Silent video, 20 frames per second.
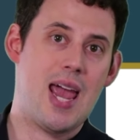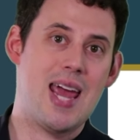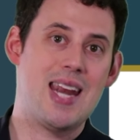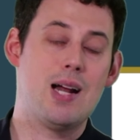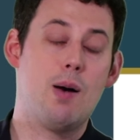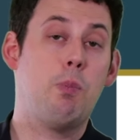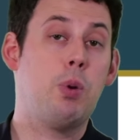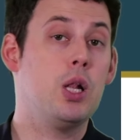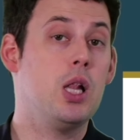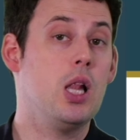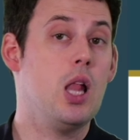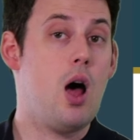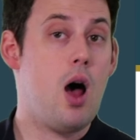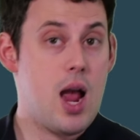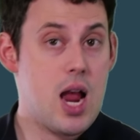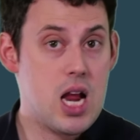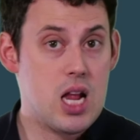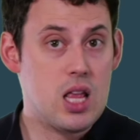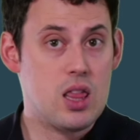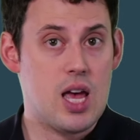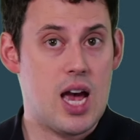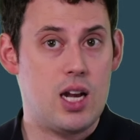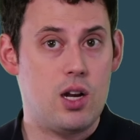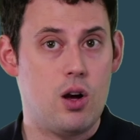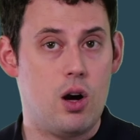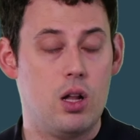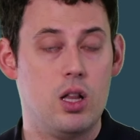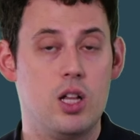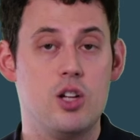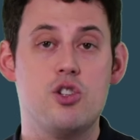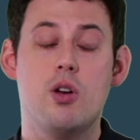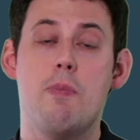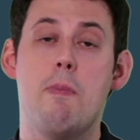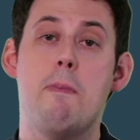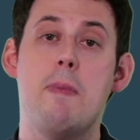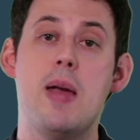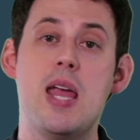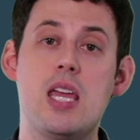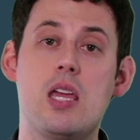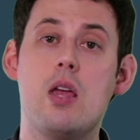and applying that knowledge
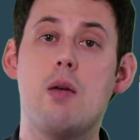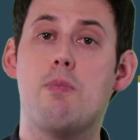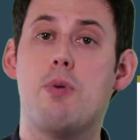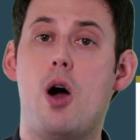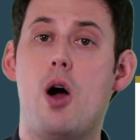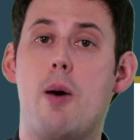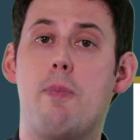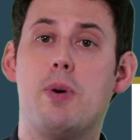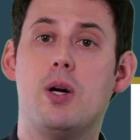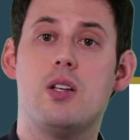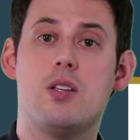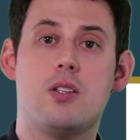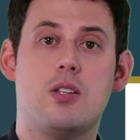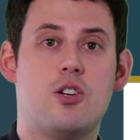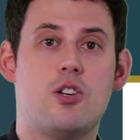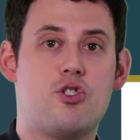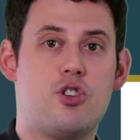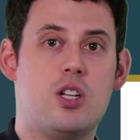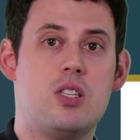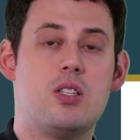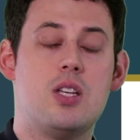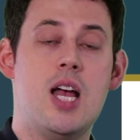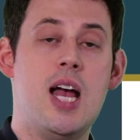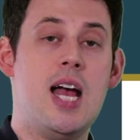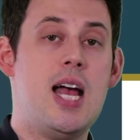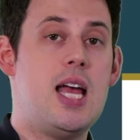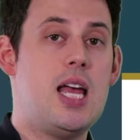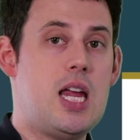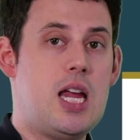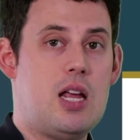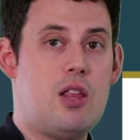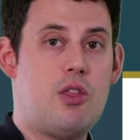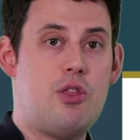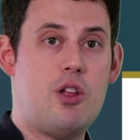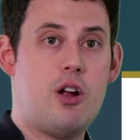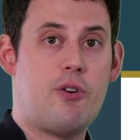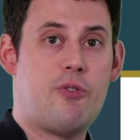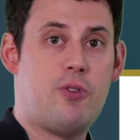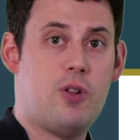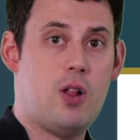and making proper decisions in
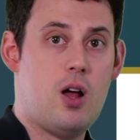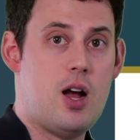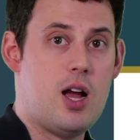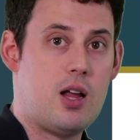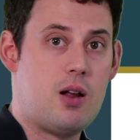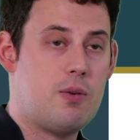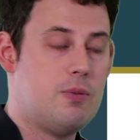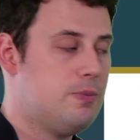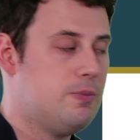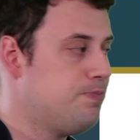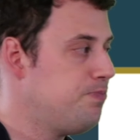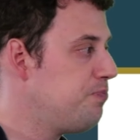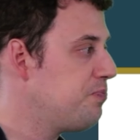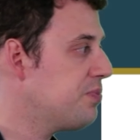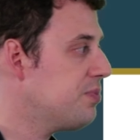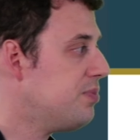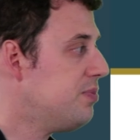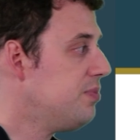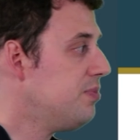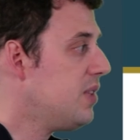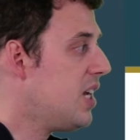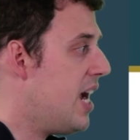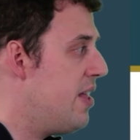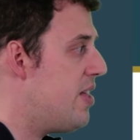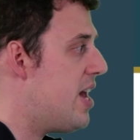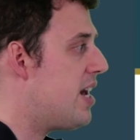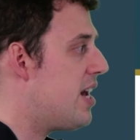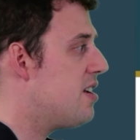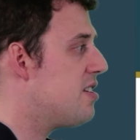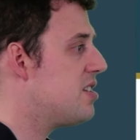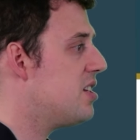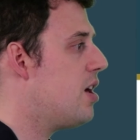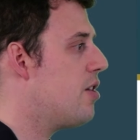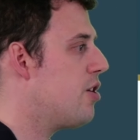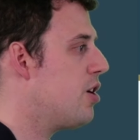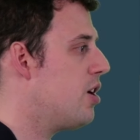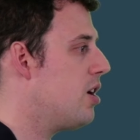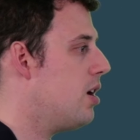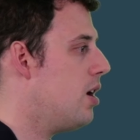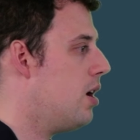their flying. And that is
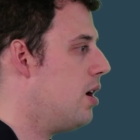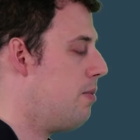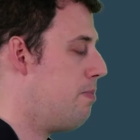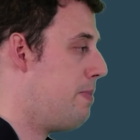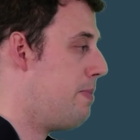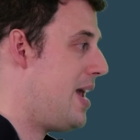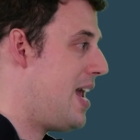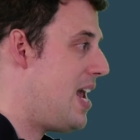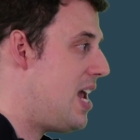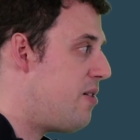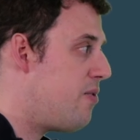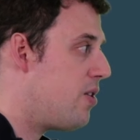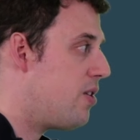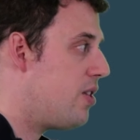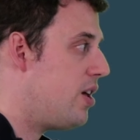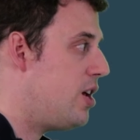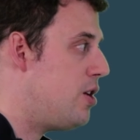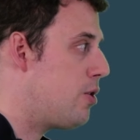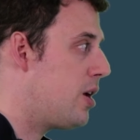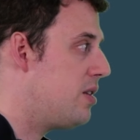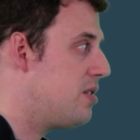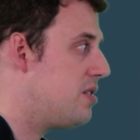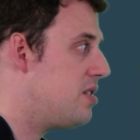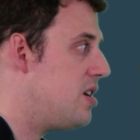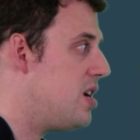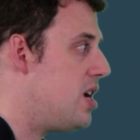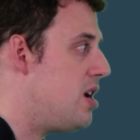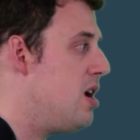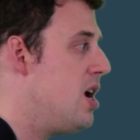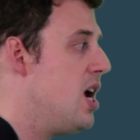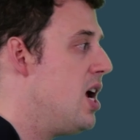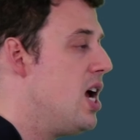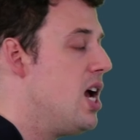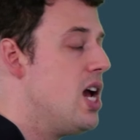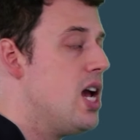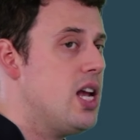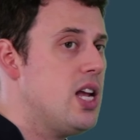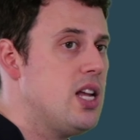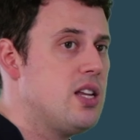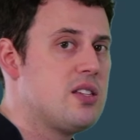another behavior that you can see,
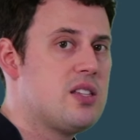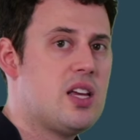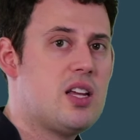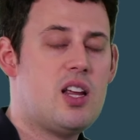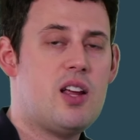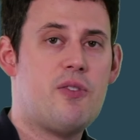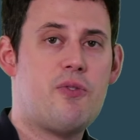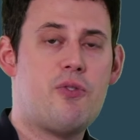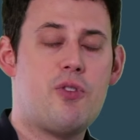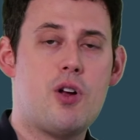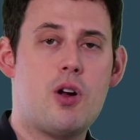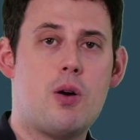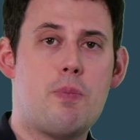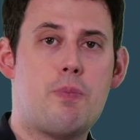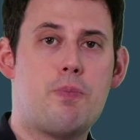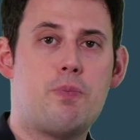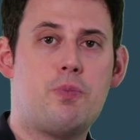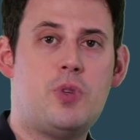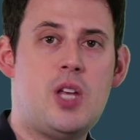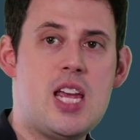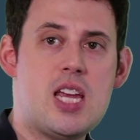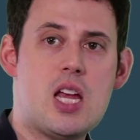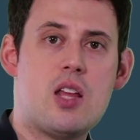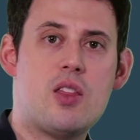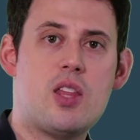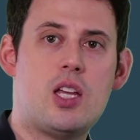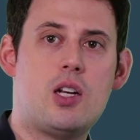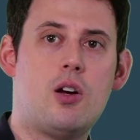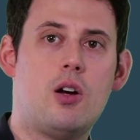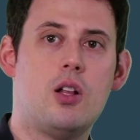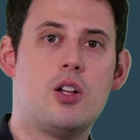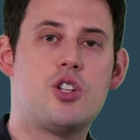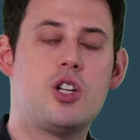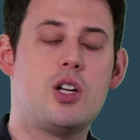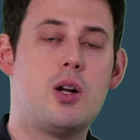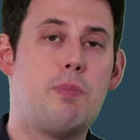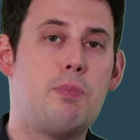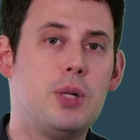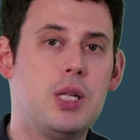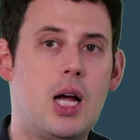is that if they're taking that knowledge
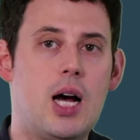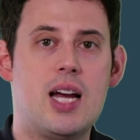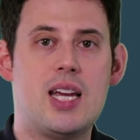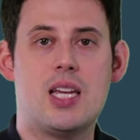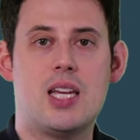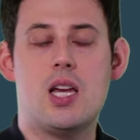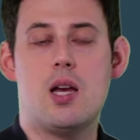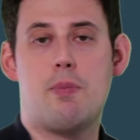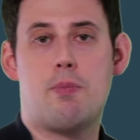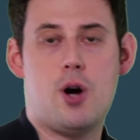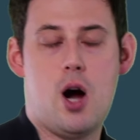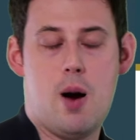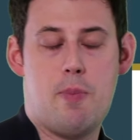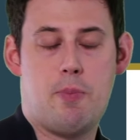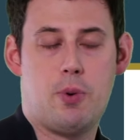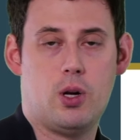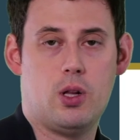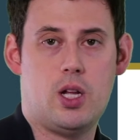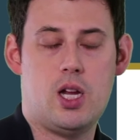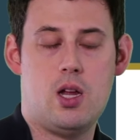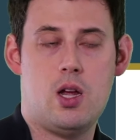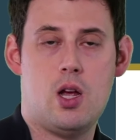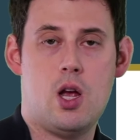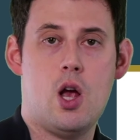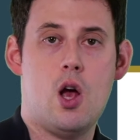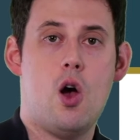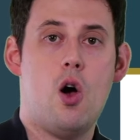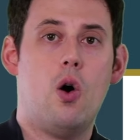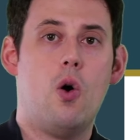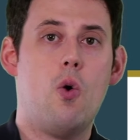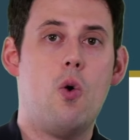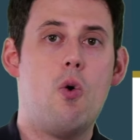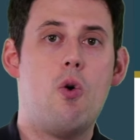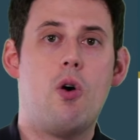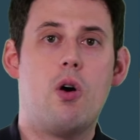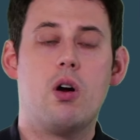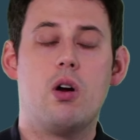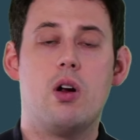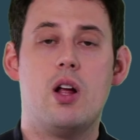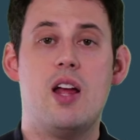and applying it properly,
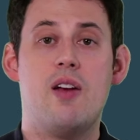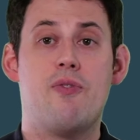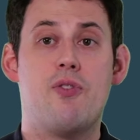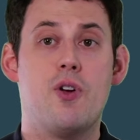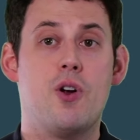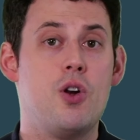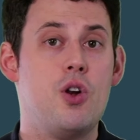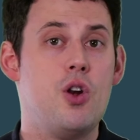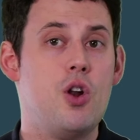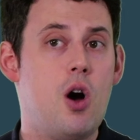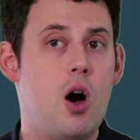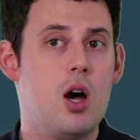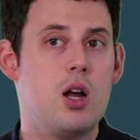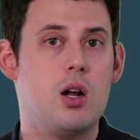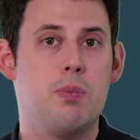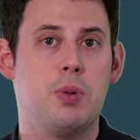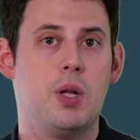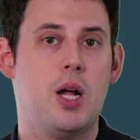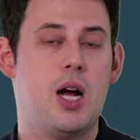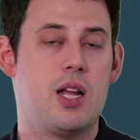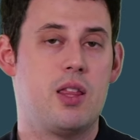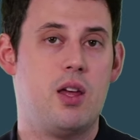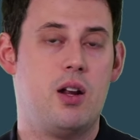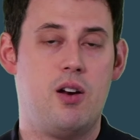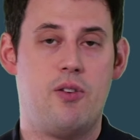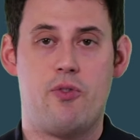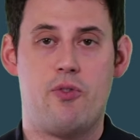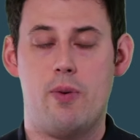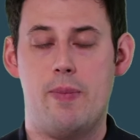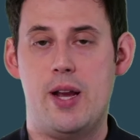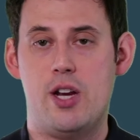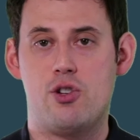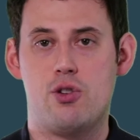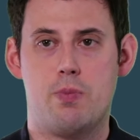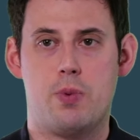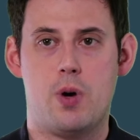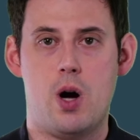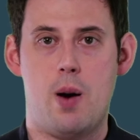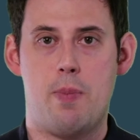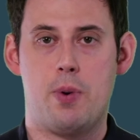or if they're not applying that information
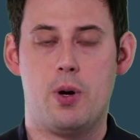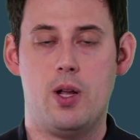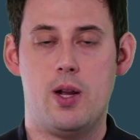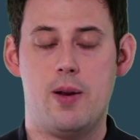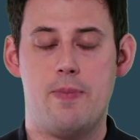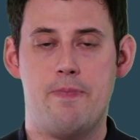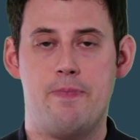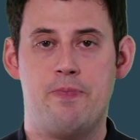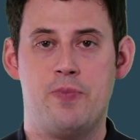properly.